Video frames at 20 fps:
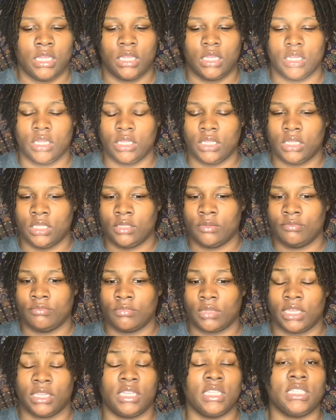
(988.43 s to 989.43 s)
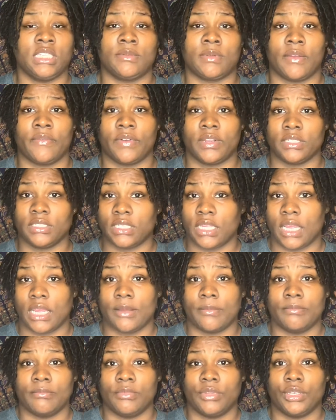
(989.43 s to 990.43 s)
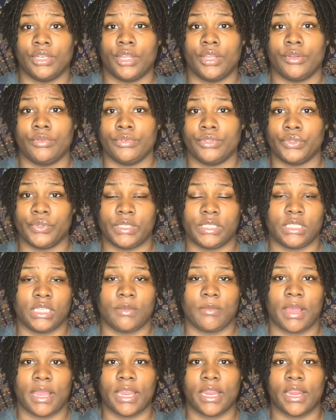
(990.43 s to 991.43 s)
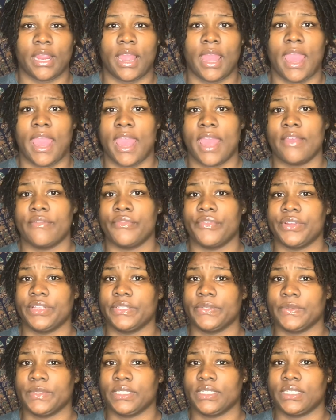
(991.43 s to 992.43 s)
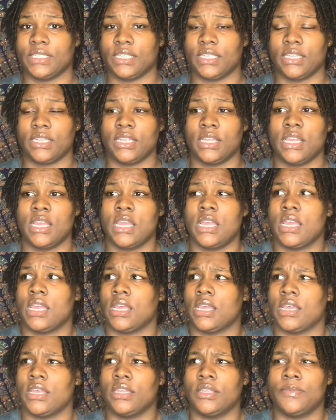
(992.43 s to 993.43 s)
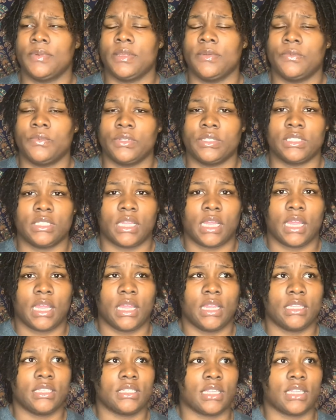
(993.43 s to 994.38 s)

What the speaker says: Like, this is my first time, you know, twisting my hair. I have retwisted other people's locks.